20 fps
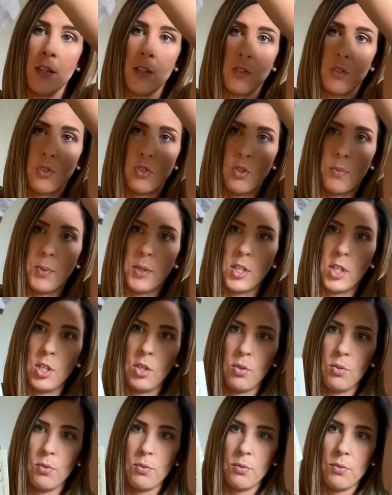Super
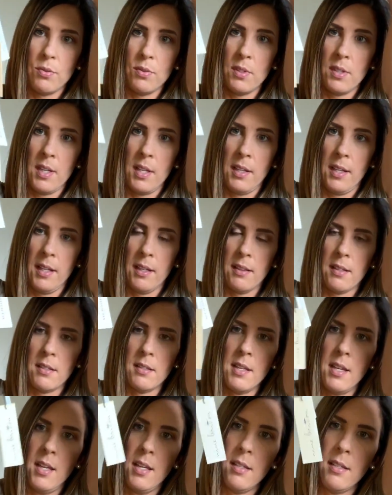cute. I like the
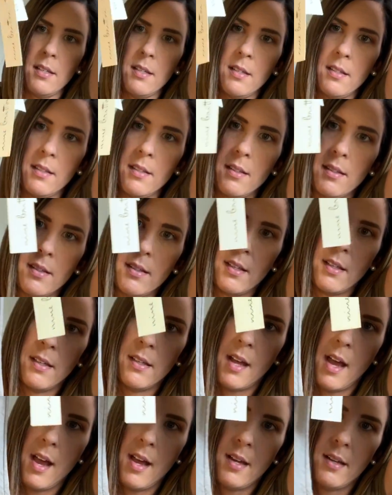knit, the
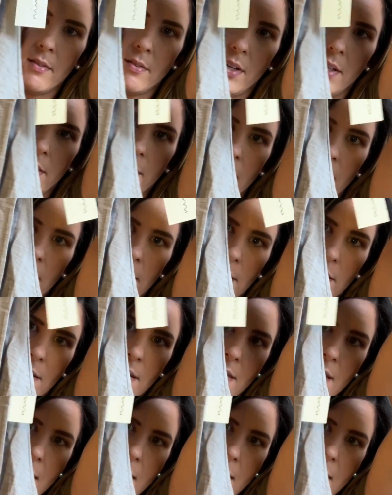knot right there. See